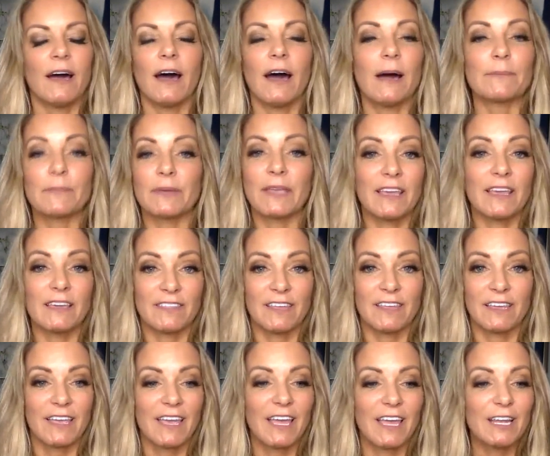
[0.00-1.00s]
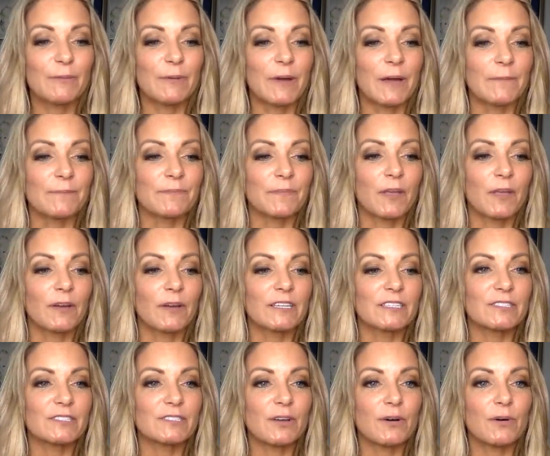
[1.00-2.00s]
7. Can't think. Anyway, okay,
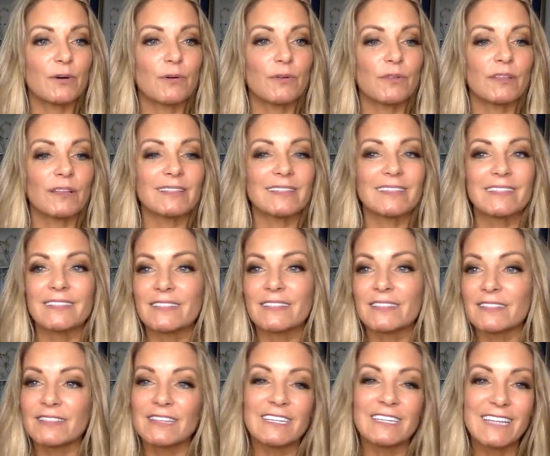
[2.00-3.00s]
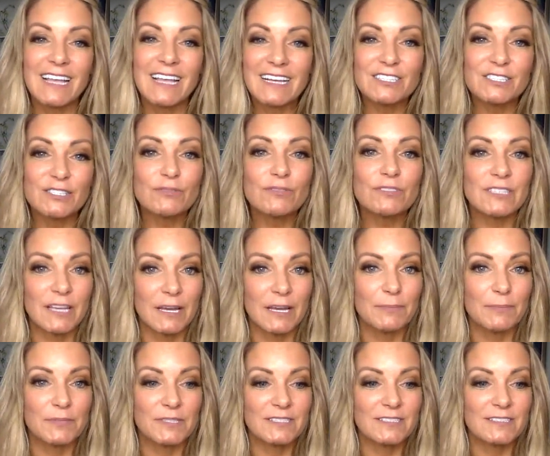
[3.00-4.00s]
so the next 2
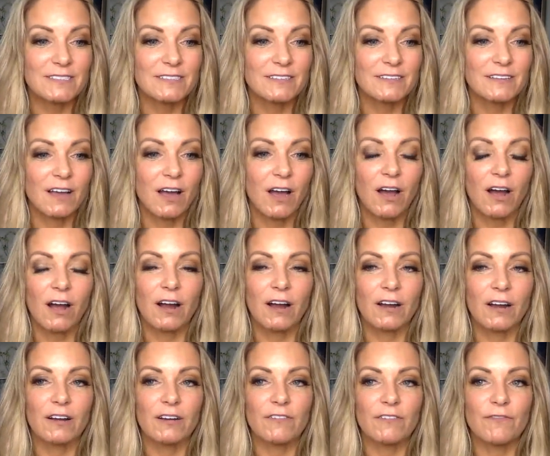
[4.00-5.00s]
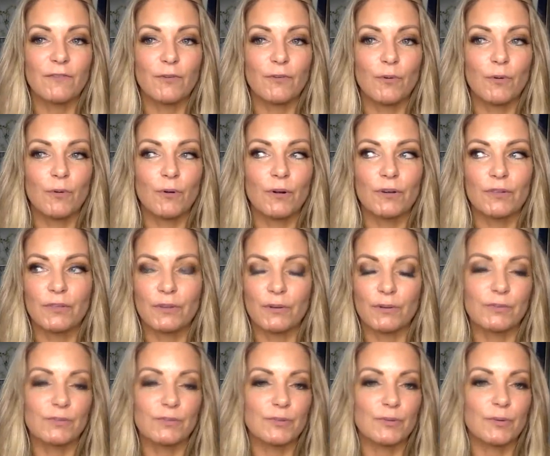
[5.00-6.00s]
tips are for
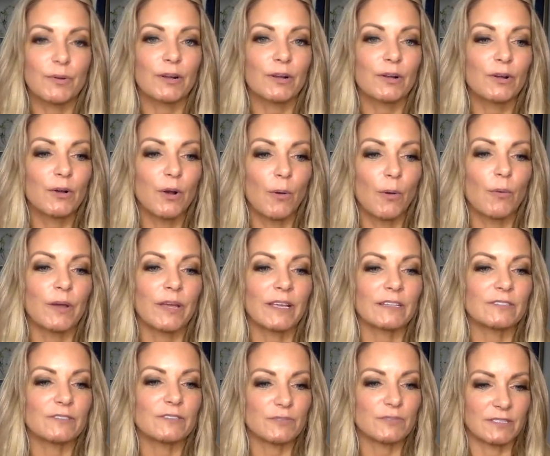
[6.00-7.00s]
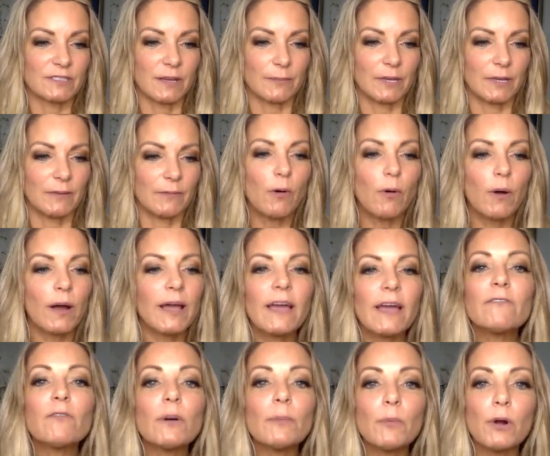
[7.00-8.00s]
those who are going to Summit. Oh, I have
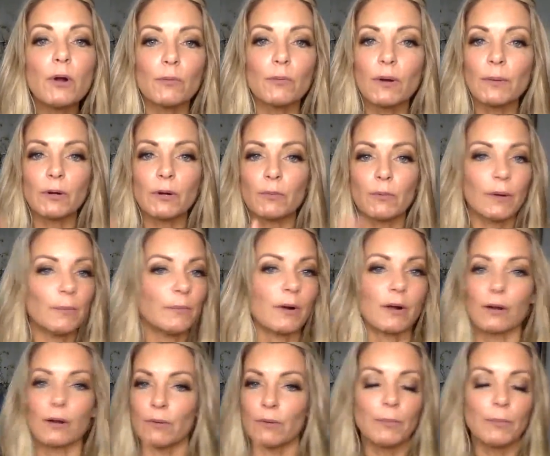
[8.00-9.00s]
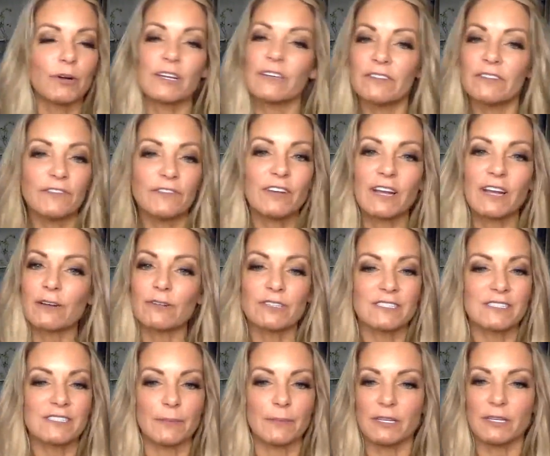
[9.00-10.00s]
one more. Even if you're not going to
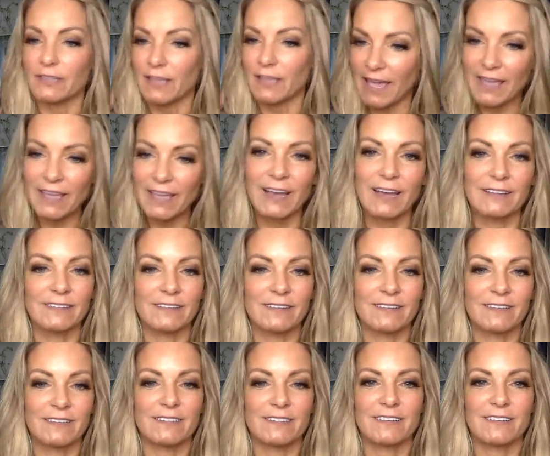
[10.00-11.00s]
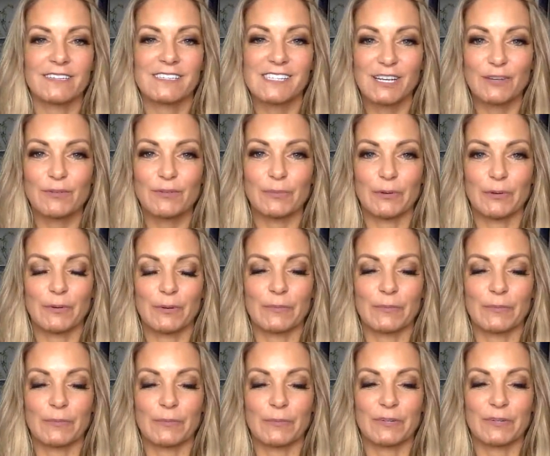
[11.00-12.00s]
Summit, hang on. Stick with me one more
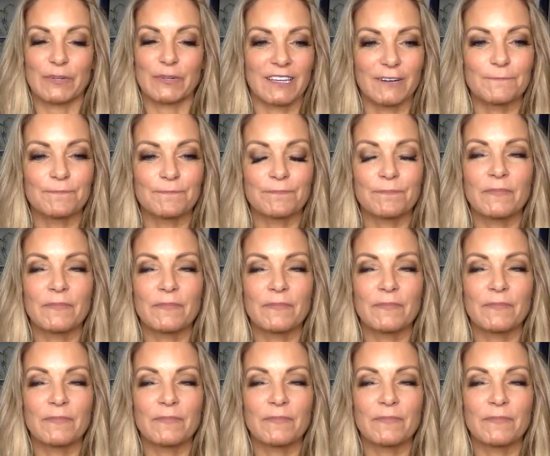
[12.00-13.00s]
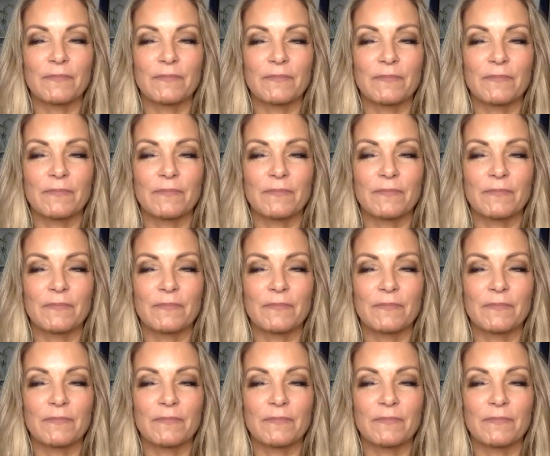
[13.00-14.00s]
second here. The Team
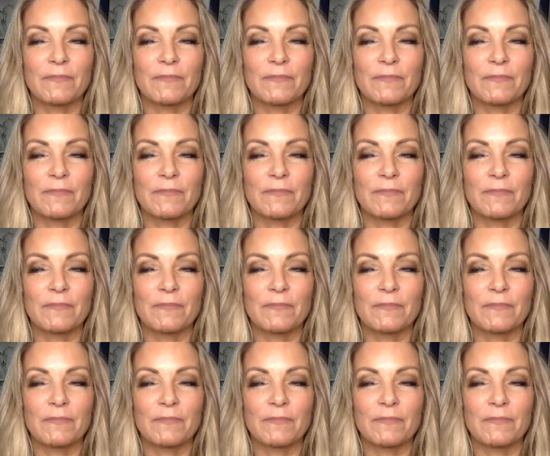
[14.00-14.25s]
Cup